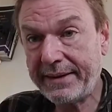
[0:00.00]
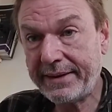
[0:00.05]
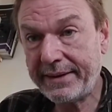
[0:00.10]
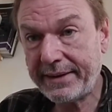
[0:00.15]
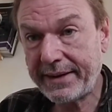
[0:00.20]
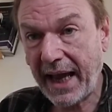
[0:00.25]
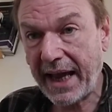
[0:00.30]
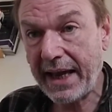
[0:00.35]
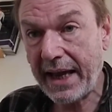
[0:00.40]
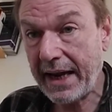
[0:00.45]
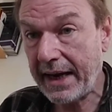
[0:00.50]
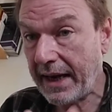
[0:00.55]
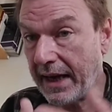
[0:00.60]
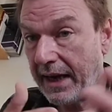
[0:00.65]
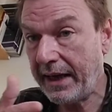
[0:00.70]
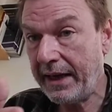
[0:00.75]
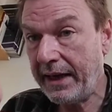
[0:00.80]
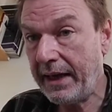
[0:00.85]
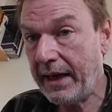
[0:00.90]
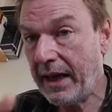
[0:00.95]

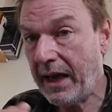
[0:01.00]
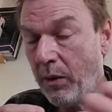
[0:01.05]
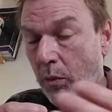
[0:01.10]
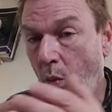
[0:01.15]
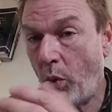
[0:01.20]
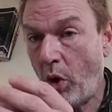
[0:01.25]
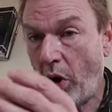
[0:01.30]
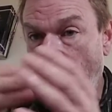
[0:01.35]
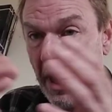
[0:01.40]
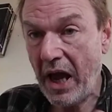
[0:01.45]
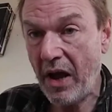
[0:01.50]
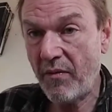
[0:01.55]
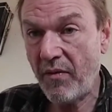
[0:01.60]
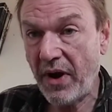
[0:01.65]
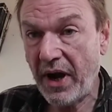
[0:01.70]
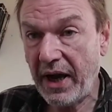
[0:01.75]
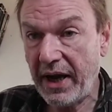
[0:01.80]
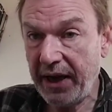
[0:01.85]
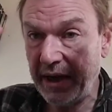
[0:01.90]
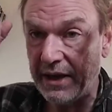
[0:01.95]
DNA and
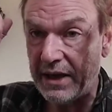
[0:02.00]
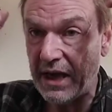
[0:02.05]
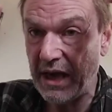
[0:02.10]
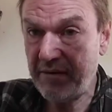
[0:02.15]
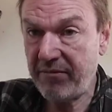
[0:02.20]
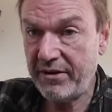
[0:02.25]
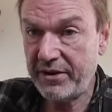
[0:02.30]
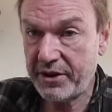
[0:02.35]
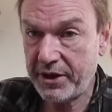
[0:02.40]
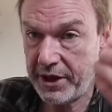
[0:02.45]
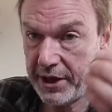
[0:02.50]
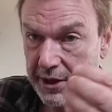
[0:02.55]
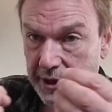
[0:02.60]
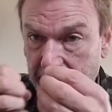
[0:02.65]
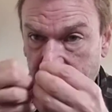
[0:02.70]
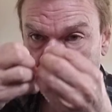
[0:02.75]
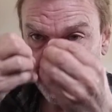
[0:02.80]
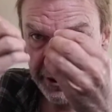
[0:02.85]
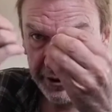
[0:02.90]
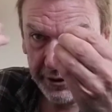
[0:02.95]
whatever inherited
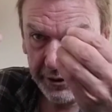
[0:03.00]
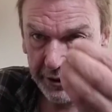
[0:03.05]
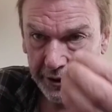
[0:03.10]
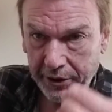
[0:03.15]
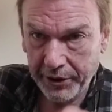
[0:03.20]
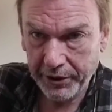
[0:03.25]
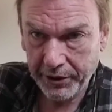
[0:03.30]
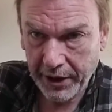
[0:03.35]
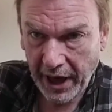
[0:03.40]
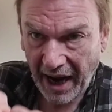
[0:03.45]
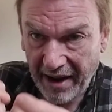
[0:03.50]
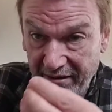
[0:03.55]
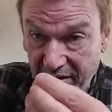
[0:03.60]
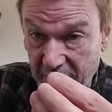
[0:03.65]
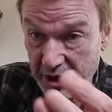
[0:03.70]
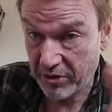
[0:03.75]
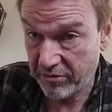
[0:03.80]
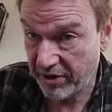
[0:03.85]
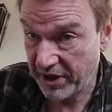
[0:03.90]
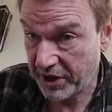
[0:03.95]

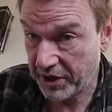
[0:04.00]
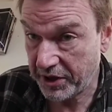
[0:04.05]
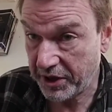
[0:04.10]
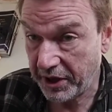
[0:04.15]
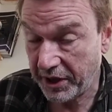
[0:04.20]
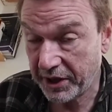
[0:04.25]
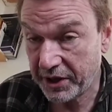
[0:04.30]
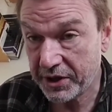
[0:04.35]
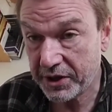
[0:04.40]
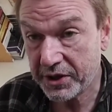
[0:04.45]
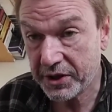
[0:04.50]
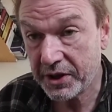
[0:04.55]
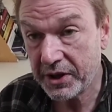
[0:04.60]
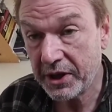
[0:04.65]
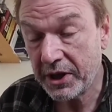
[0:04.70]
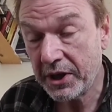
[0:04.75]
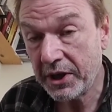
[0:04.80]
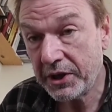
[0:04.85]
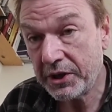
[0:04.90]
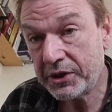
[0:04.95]
characteristics,
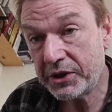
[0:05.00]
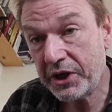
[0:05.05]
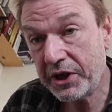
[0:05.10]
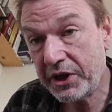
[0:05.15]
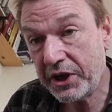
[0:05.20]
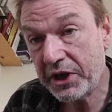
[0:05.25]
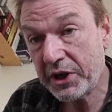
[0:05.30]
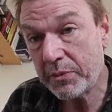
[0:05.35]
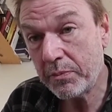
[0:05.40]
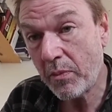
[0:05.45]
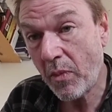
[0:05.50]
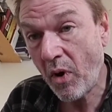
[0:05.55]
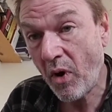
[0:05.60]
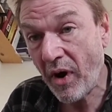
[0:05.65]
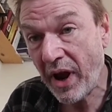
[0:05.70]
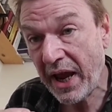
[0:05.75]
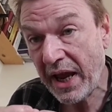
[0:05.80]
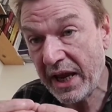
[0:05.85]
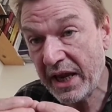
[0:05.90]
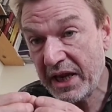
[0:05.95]
she is
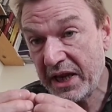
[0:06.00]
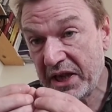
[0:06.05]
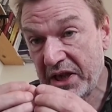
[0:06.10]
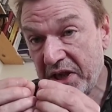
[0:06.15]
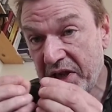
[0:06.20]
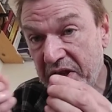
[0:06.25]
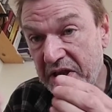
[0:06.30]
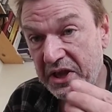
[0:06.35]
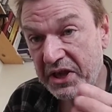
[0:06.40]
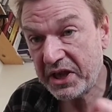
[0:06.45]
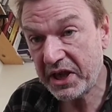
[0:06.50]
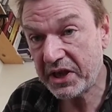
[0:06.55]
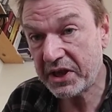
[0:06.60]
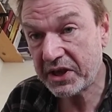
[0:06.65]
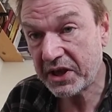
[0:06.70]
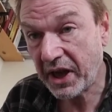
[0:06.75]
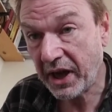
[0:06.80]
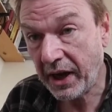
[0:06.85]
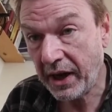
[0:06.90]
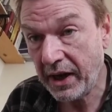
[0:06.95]
my
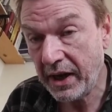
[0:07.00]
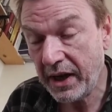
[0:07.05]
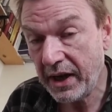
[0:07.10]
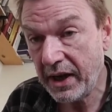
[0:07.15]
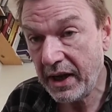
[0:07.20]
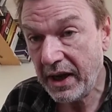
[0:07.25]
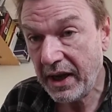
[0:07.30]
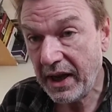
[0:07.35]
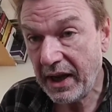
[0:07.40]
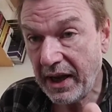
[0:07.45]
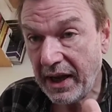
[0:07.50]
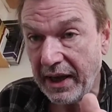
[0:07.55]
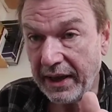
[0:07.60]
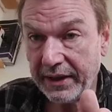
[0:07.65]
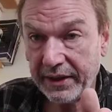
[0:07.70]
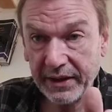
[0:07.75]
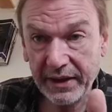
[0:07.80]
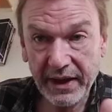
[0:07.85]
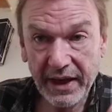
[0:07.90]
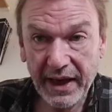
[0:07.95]
sister,
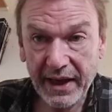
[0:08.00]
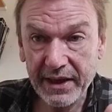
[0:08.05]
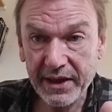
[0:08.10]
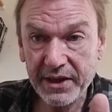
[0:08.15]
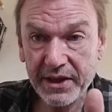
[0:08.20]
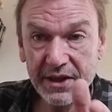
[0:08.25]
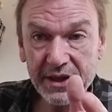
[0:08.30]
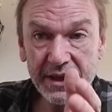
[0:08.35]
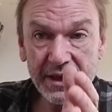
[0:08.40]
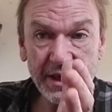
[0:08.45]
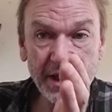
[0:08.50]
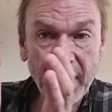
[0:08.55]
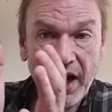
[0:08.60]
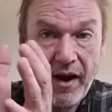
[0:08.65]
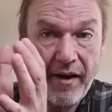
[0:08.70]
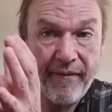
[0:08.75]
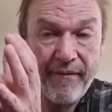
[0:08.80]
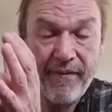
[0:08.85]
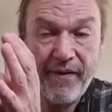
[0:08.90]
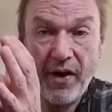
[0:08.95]
and yet
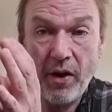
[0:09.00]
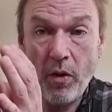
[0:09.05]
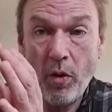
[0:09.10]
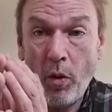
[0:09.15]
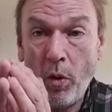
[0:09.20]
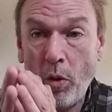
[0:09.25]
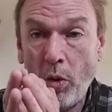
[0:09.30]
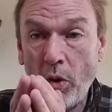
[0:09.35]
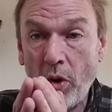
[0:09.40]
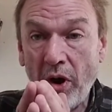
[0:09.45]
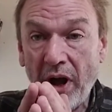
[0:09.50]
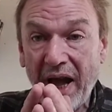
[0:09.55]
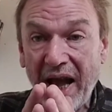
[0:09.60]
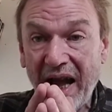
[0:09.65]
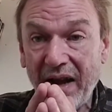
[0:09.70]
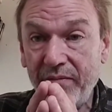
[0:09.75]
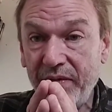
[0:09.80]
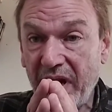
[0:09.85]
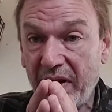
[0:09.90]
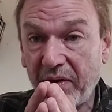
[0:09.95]
I
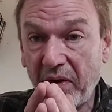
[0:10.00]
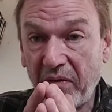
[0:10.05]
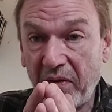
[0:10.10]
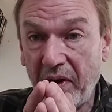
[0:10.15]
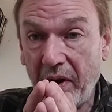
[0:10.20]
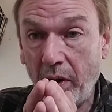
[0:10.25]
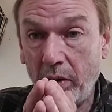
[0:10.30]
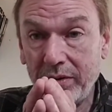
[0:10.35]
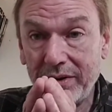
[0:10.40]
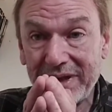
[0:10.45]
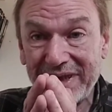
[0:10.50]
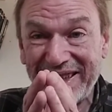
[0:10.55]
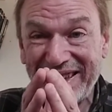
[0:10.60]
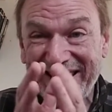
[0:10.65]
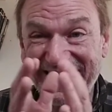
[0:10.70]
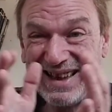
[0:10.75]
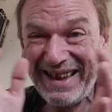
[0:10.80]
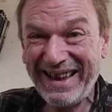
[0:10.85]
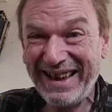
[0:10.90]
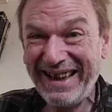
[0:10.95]
have never felt
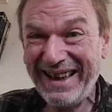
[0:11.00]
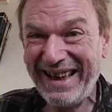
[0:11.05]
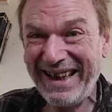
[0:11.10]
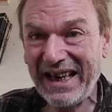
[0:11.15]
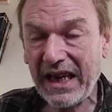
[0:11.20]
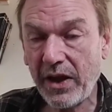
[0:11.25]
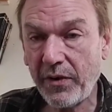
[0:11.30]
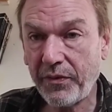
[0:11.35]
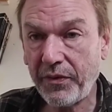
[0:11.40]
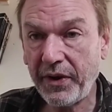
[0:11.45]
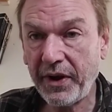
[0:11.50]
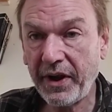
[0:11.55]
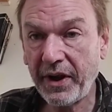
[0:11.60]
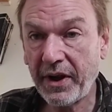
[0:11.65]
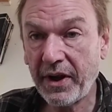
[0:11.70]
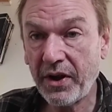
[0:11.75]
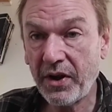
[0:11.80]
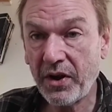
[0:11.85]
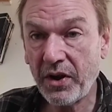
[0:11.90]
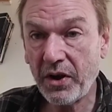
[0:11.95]
anything
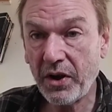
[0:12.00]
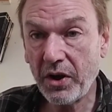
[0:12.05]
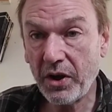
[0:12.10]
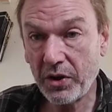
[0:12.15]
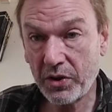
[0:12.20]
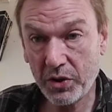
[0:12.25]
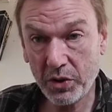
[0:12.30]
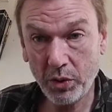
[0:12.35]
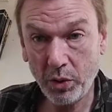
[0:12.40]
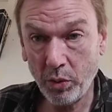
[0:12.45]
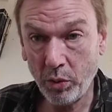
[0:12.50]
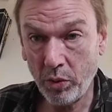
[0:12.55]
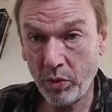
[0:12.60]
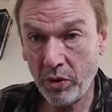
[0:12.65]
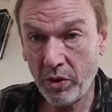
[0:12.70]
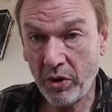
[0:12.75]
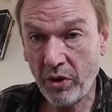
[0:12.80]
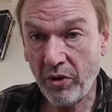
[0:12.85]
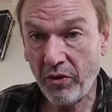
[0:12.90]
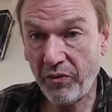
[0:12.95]
at all
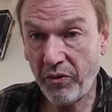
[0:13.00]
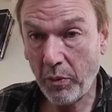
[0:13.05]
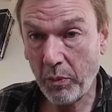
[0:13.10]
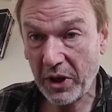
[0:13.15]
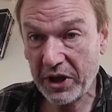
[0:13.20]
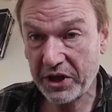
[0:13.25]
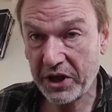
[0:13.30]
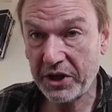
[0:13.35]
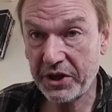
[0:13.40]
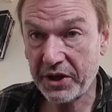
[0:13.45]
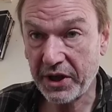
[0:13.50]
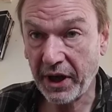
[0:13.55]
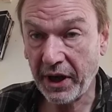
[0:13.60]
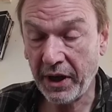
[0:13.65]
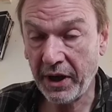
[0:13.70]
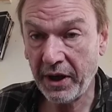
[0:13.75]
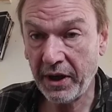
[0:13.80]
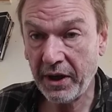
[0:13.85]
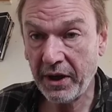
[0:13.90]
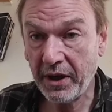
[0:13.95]
from my sister.
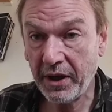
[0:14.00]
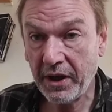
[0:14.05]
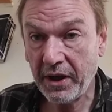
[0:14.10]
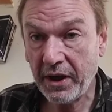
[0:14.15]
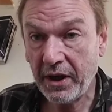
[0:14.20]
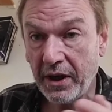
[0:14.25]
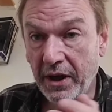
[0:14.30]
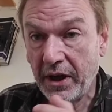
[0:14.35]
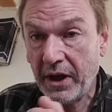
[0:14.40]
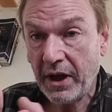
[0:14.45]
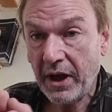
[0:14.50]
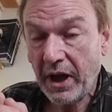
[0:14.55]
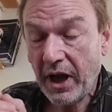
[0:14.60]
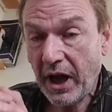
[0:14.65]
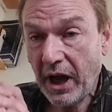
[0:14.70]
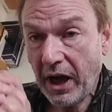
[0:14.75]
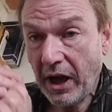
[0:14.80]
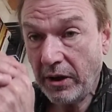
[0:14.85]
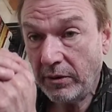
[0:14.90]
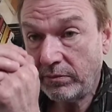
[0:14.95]

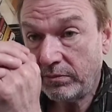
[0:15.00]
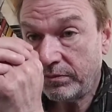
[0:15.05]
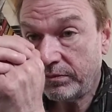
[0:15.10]
I